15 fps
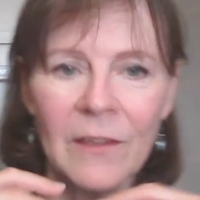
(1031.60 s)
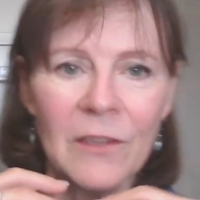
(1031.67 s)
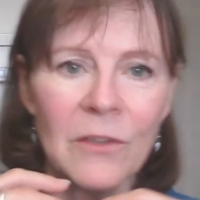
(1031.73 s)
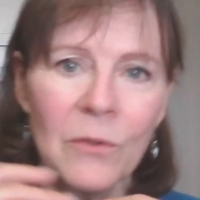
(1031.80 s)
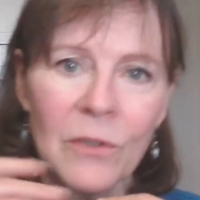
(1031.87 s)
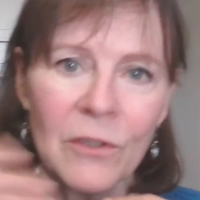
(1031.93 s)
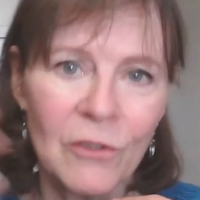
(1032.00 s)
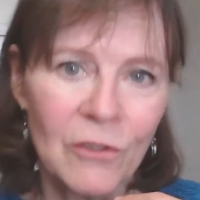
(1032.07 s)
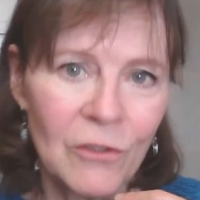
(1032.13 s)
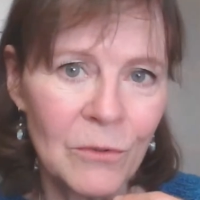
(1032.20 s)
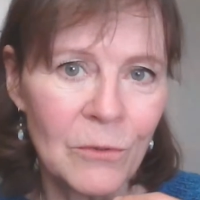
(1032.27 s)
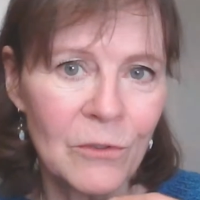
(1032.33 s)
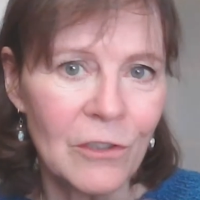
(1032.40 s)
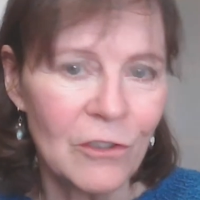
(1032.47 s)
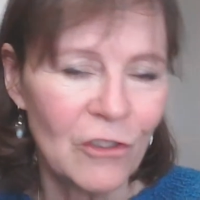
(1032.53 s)
that you can
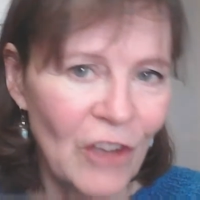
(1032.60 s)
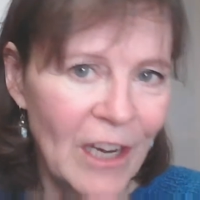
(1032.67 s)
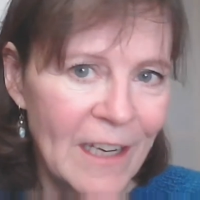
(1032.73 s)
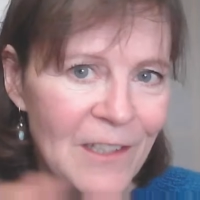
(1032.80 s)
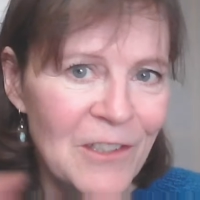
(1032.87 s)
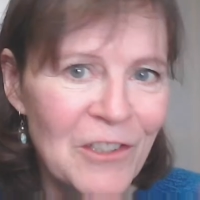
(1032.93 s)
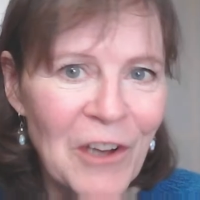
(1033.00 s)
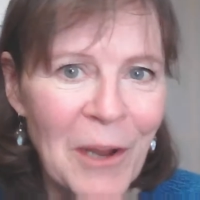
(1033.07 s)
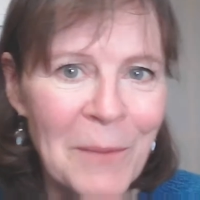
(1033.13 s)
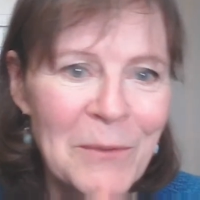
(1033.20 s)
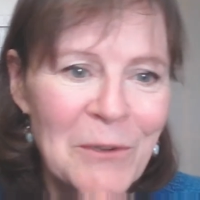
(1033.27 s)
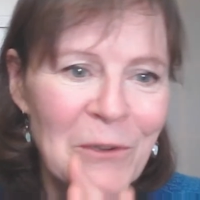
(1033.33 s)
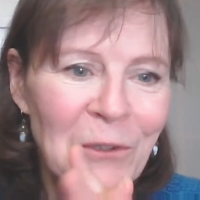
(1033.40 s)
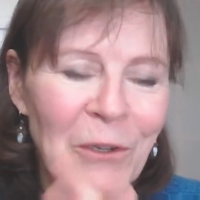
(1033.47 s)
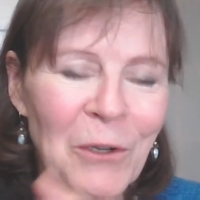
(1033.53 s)
do to change
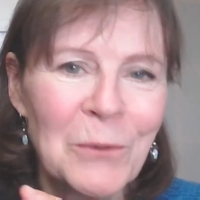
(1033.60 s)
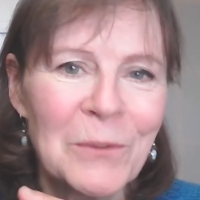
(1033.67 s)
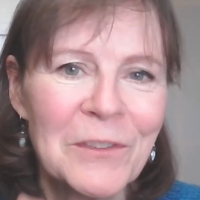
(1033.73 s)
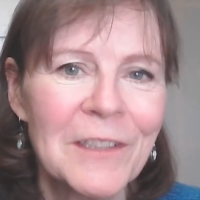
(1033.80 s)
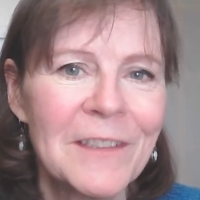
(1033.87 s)
up your coat